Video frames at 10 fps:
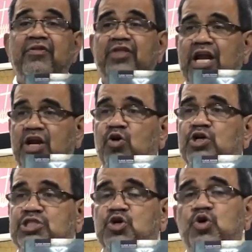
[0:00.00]
there are
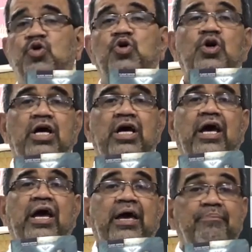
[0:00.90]
also
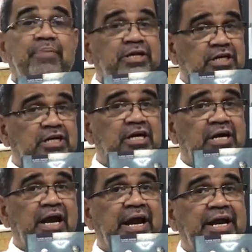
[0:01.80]
better
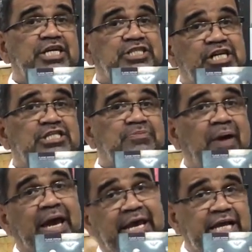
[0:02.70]
editions
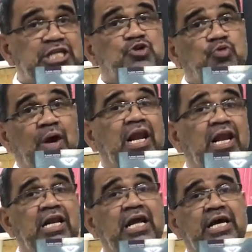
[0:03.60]
packaged
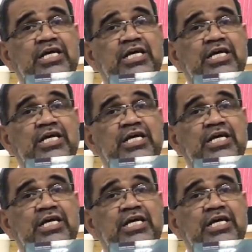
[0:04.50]
well,